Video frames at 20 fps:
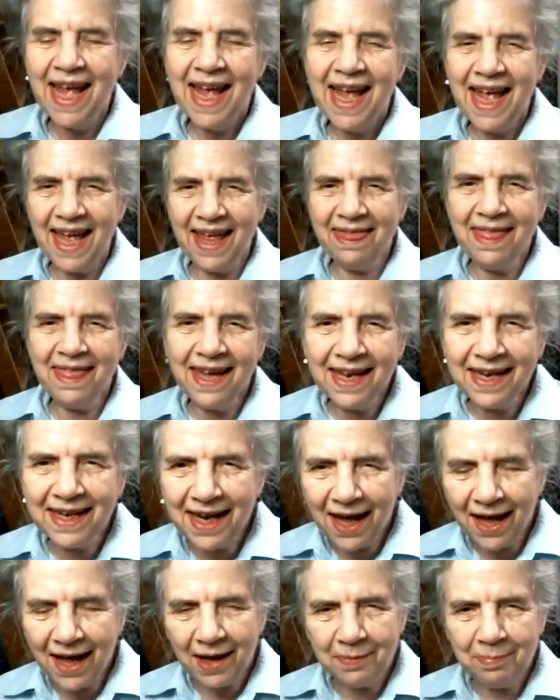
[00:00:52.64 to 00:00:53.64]
And then
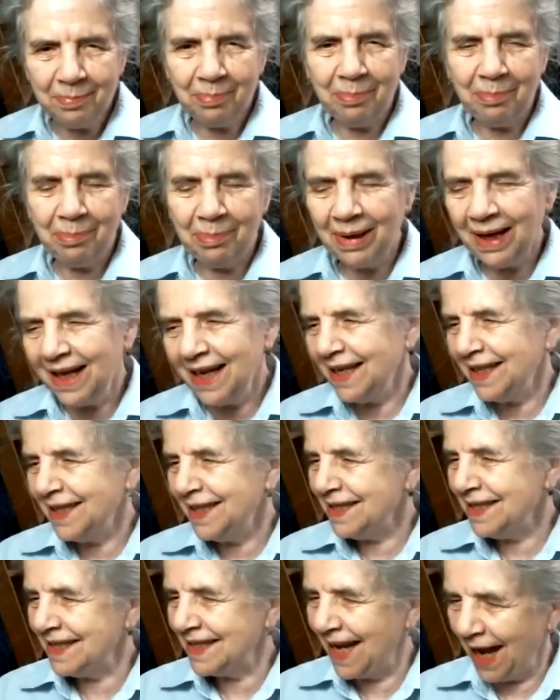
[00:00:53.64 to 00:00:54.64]
I play
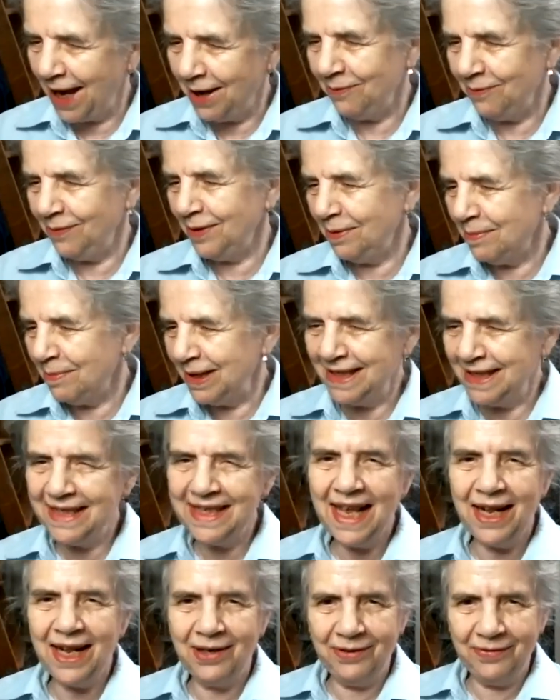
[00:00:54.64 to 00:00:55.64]
this game with
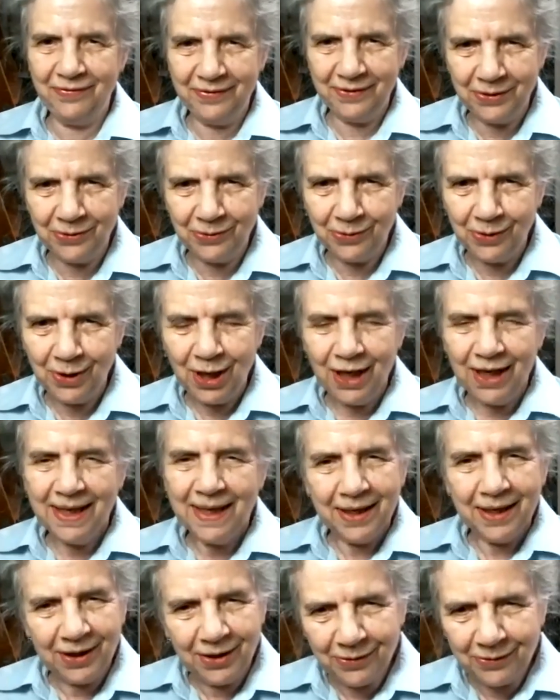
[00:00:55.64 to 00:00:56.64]
myself to
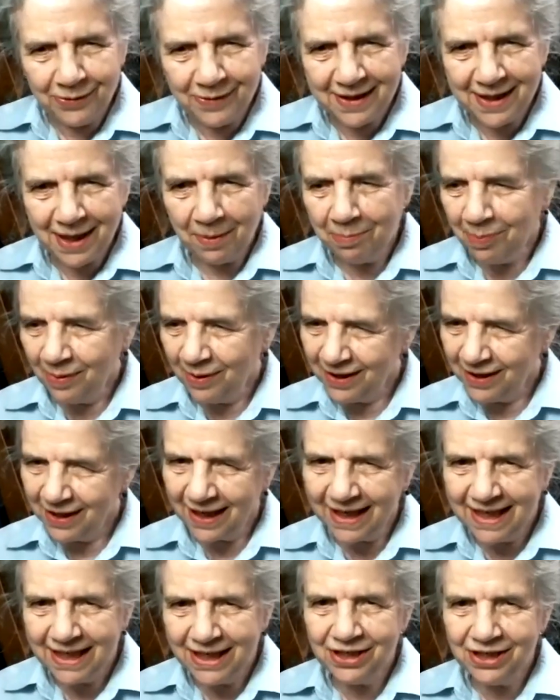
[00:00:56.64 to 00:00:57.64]
use up
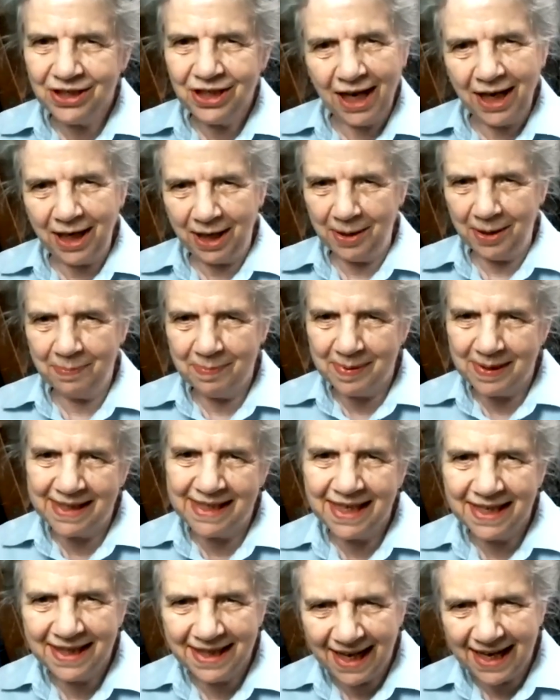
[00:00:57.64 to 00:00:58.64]
3 shapes
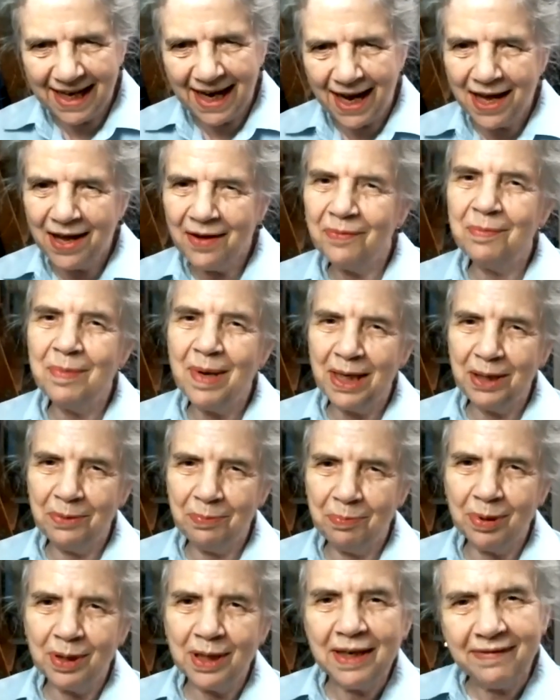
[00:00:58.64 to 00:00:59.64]
that I have made
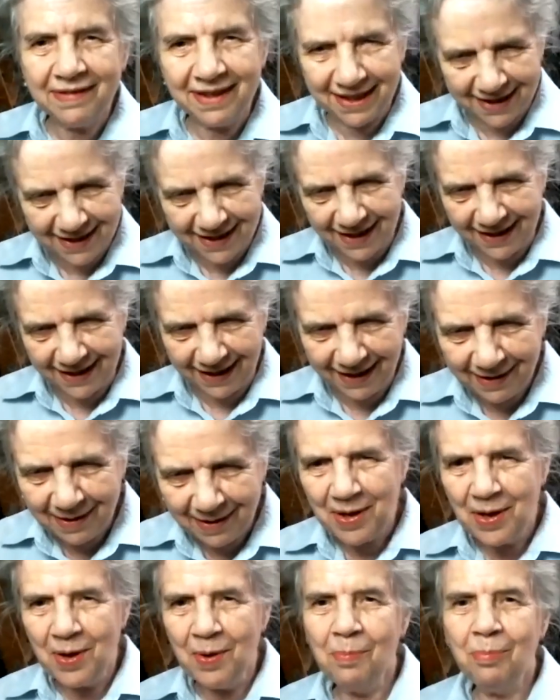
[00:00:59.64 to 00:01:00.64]
previously,
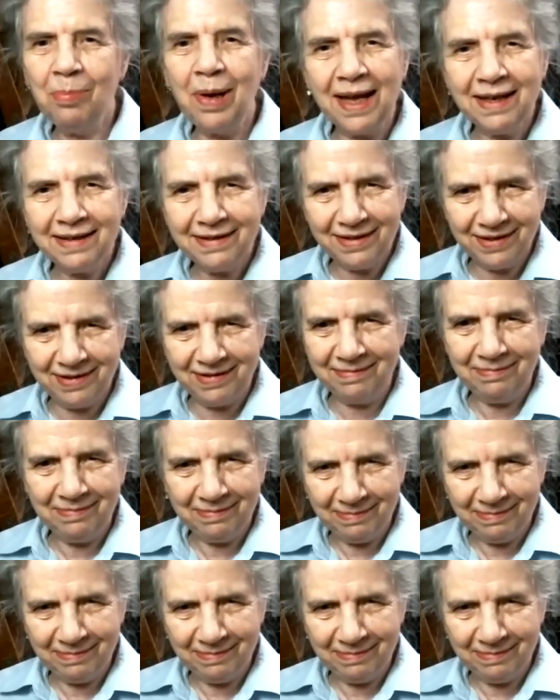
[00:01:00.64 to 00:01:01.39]
plus